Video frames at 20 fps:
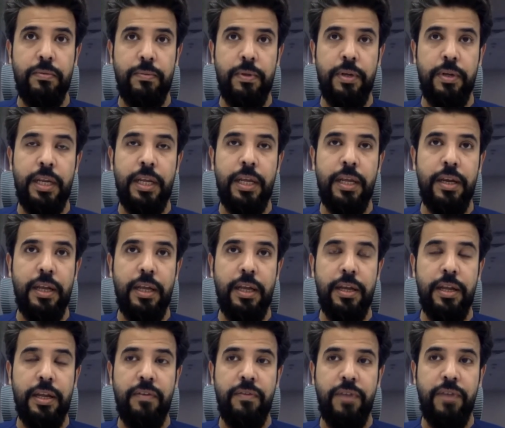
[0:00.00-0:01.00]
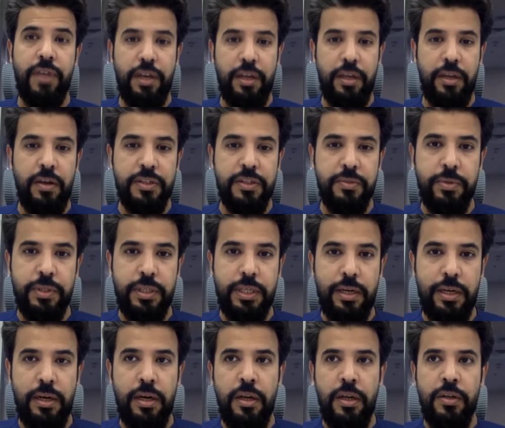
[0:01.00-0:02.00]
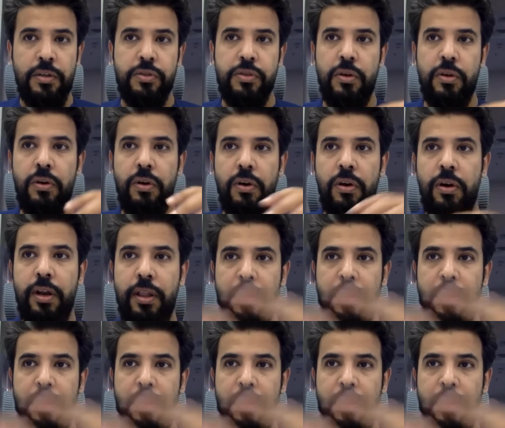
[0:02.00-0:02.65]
in a referring hospital, so all